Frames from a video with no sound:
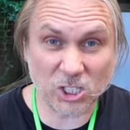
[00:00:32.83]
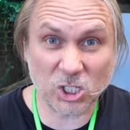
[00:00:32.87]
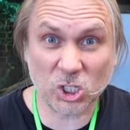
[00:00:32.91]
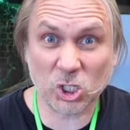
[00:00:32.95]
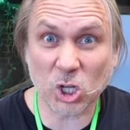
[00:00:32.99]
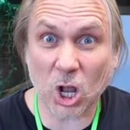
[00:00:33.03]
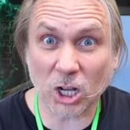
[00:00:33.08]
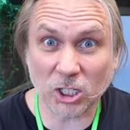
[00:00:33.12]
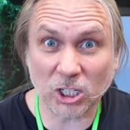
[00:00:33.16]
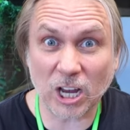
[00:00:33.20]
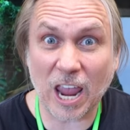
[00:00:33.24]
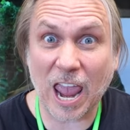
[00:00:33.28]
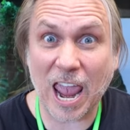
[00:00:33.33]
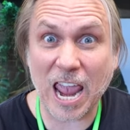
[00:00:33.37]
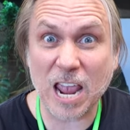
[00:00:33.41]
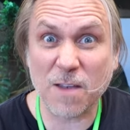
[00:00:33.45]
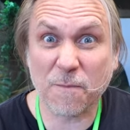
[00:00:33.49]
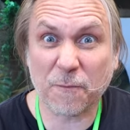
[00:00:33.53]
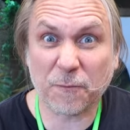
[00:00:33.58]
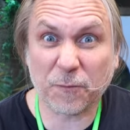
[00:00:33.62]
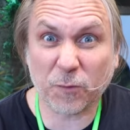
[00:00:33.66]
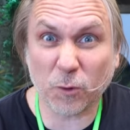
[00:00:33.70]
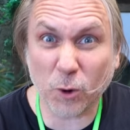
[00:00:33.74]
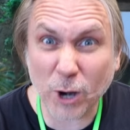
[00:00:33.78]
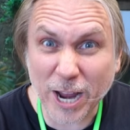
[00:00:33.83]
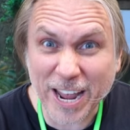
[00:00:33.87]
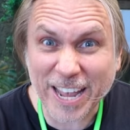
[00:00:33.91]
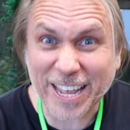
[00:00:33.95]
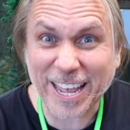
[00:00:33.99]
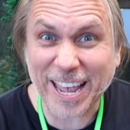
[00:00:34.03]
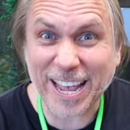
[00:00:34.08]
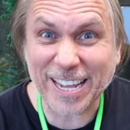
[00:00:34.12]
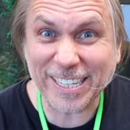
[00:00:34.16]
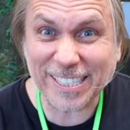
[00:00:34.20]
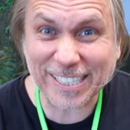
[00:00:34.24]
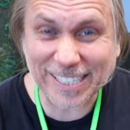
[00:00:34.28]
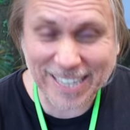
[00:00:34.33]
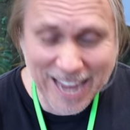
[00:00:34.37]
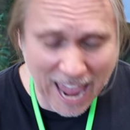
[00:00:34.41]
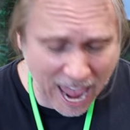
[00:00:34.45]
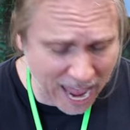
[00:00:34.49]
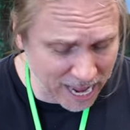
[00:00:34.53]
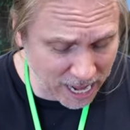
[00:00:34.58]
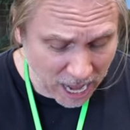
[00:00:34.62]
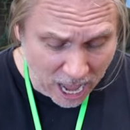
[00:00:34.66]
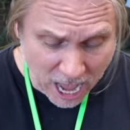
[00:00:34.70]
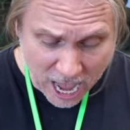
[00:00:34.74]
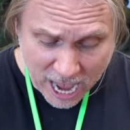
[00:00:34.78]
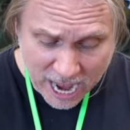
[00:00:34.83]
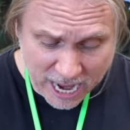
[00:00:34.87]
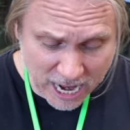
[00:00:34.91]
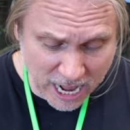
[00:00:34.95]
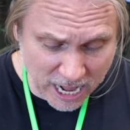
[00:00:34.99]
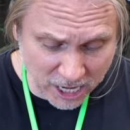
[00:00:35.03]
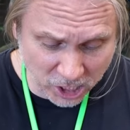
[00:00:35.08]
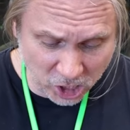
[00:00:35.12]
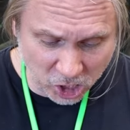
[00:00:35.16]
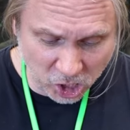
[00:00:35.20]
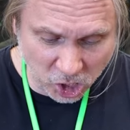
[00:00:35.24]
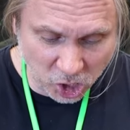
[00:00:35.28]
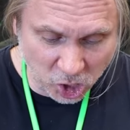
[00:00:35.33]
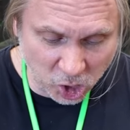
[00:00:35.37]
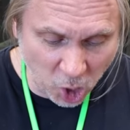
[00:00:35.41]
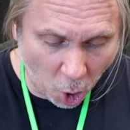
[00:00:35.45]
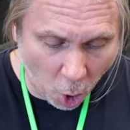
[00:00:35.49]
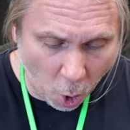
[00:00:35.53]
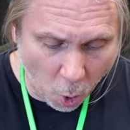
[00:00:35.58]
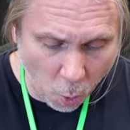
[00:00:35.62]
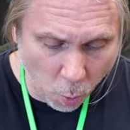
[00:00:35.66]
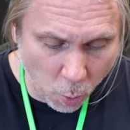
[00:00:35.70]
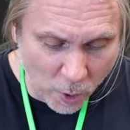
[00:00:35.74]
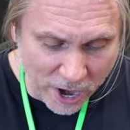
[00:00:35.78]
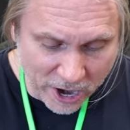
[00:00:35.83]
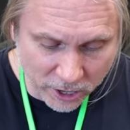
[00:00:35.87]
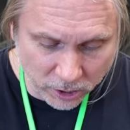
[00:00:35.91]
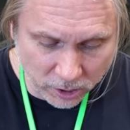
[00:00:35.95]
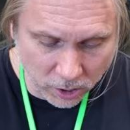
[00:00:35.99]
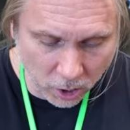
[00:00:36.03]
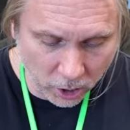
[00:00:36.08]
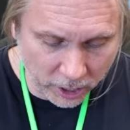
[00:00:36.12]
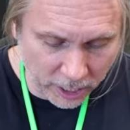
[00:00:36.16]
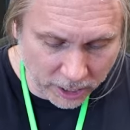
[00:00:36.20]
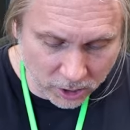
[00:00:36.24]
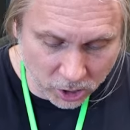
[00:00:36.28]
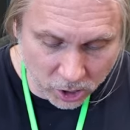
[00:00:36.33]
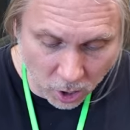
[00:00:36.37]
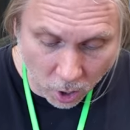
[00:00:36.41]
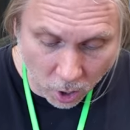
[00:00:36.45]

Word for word: it's such a freaky snake. It is so weird looking.